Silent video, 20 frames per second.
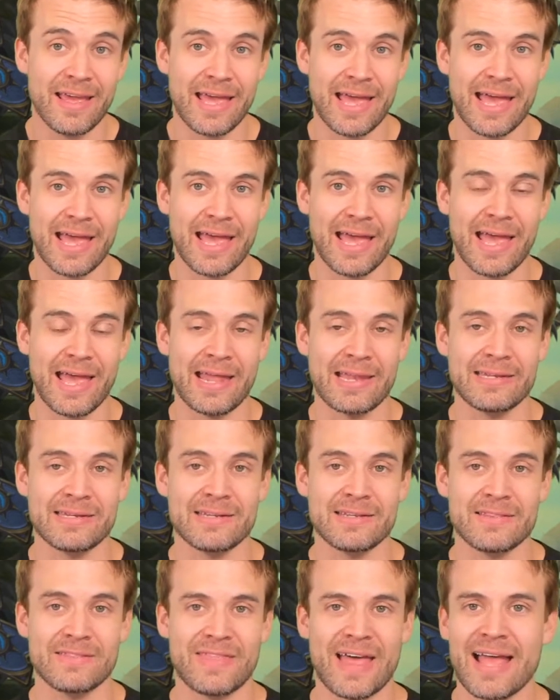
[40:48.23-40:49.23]

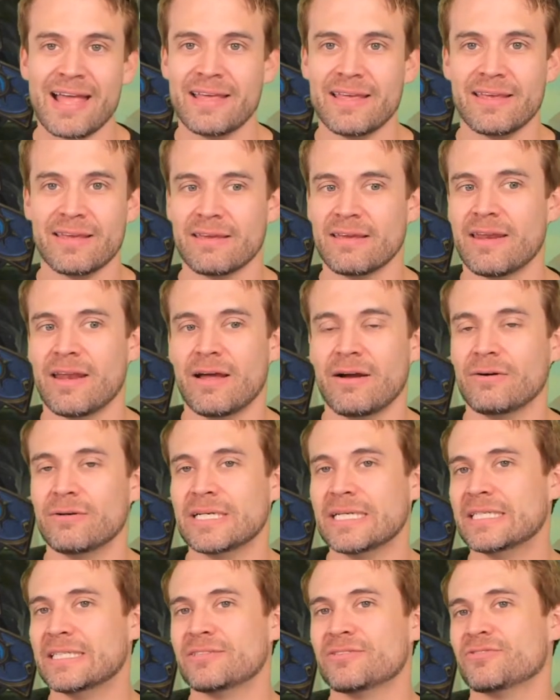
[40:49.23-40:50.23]
and that, you know,
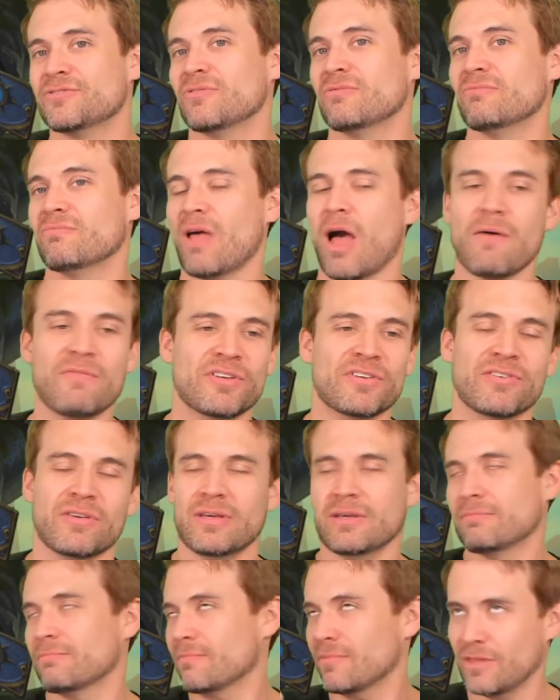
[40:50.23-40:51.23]
is
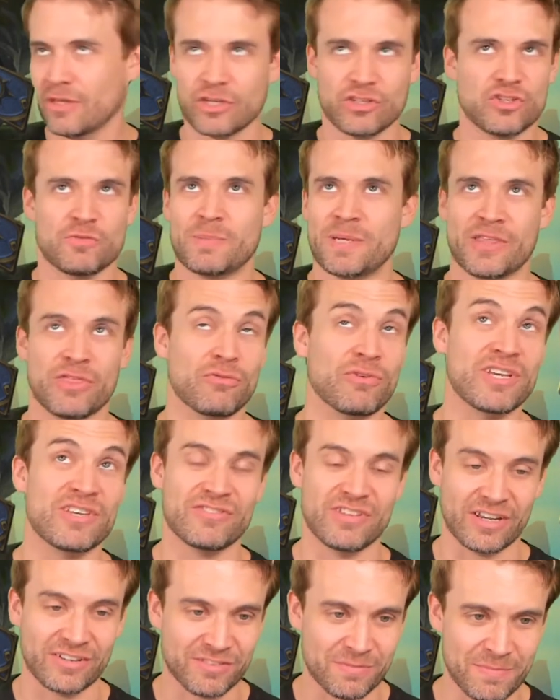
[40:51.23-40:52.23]
obviously, you could just be a
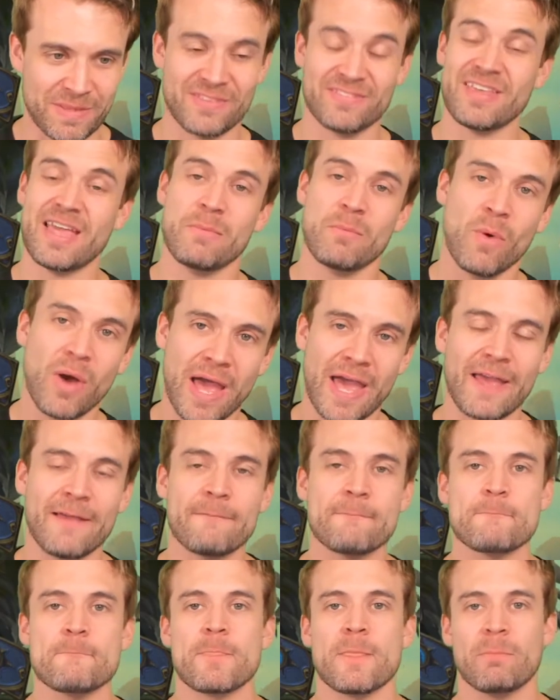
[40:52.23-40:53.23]
3/6 and be the same way,
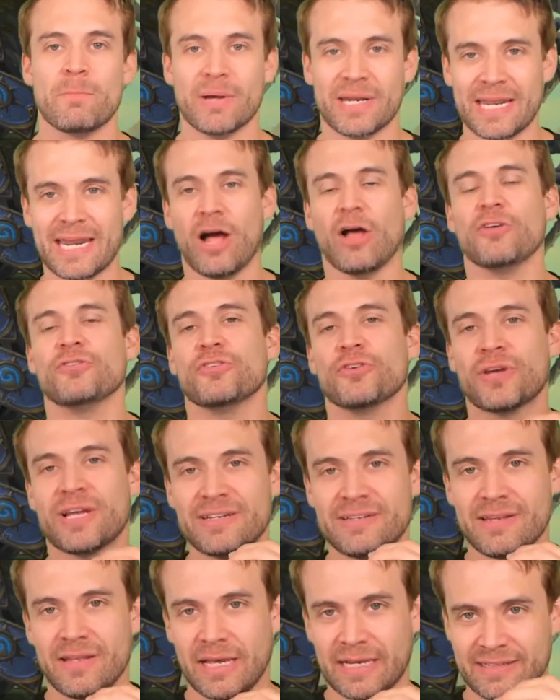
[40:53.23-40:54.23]
but it also
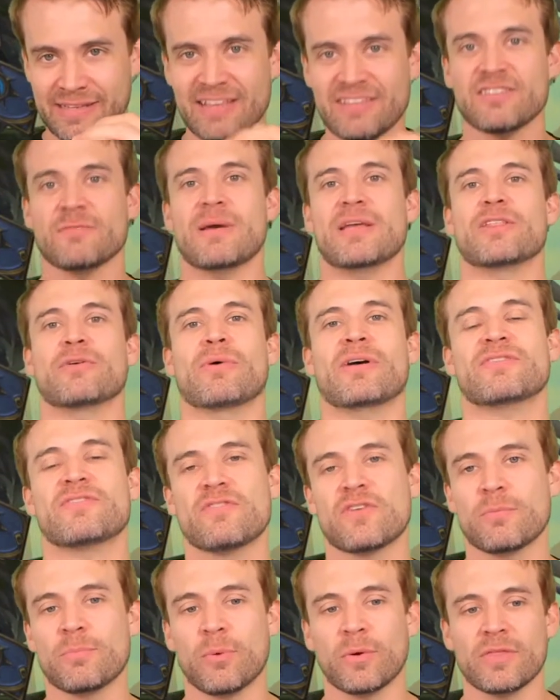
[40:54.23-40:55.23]
can, like, decimate the rest of
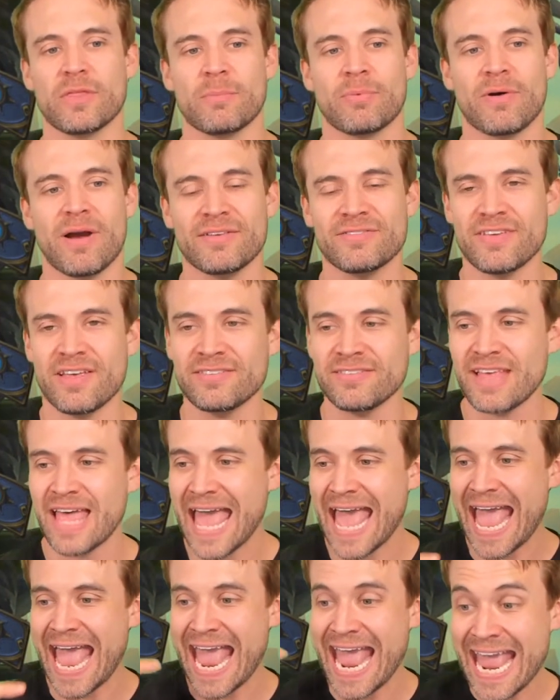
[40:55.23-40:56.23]
their board in the process,
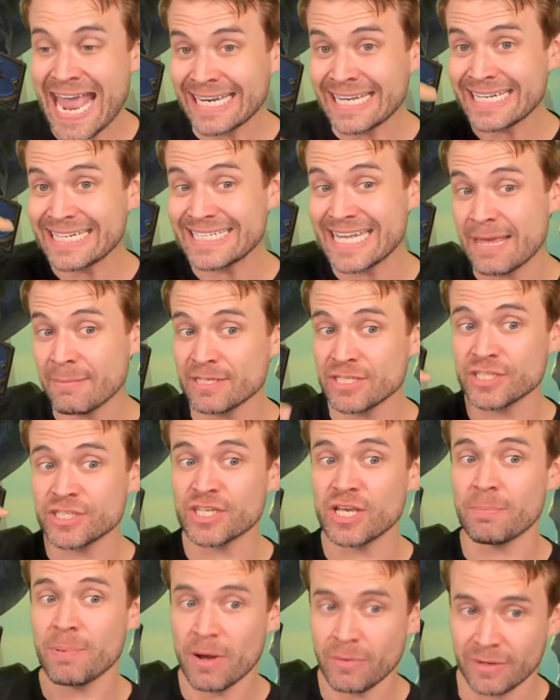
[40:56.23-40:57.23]
and it damages
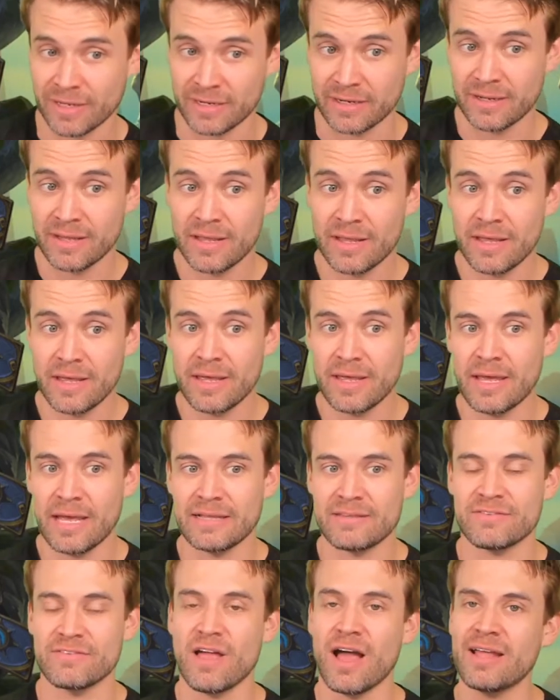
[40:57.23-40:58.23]
the opponent.
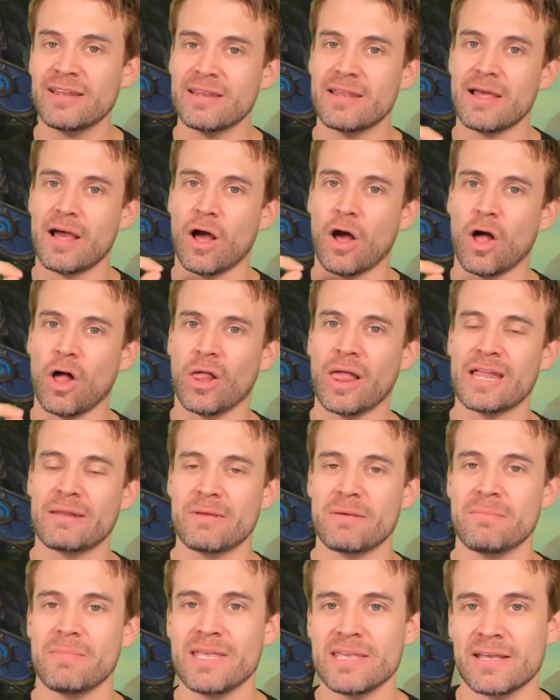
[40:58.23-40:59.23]
It's not all
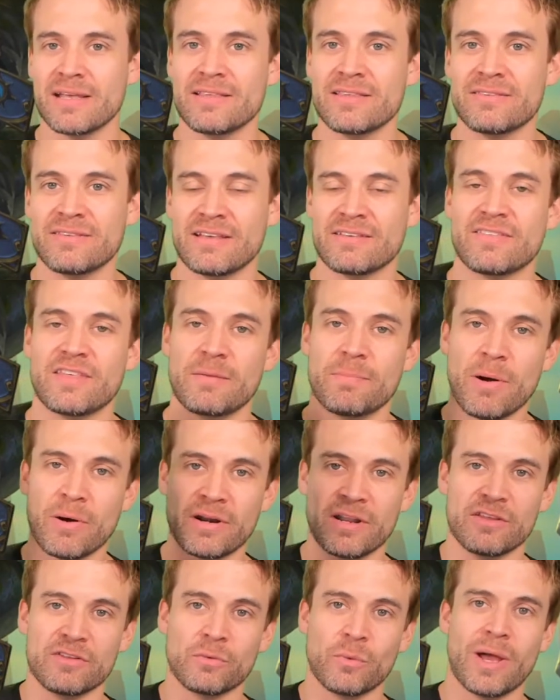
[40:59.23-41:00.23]
enemy minions, it's the
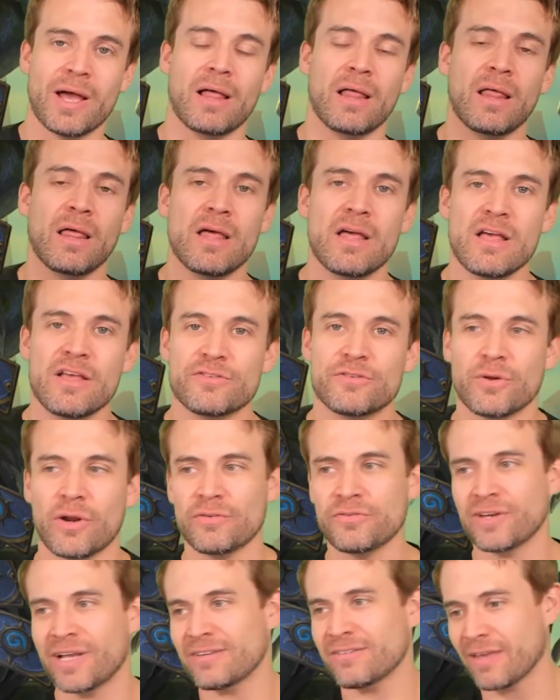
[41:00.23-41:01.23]
opponent as well. So it
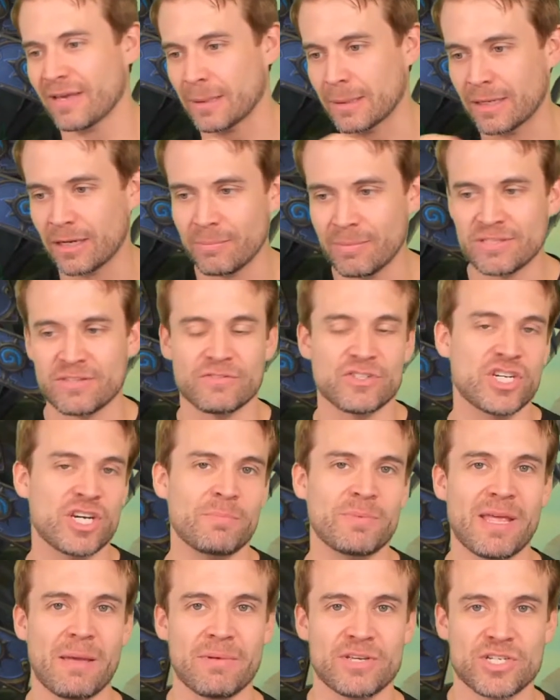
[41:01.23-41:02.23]
also gets, like, little bits of
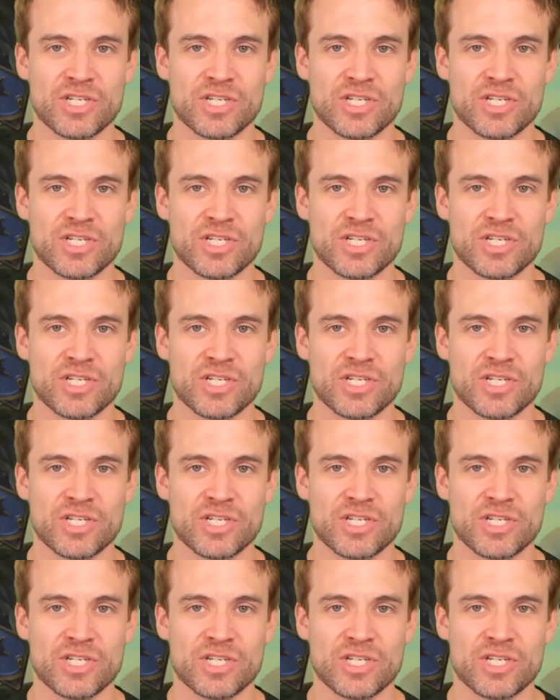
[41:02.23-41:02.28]
chip damage